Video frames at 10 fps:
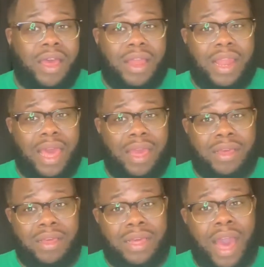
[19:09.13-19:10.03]
like
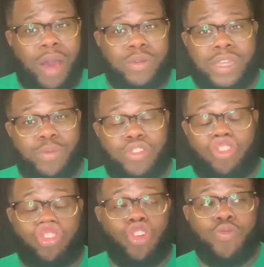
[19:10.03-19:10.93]
God was able to
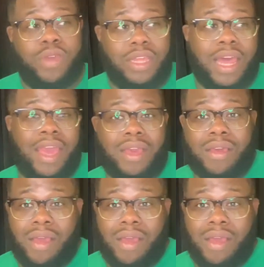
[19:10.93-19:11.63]
show me like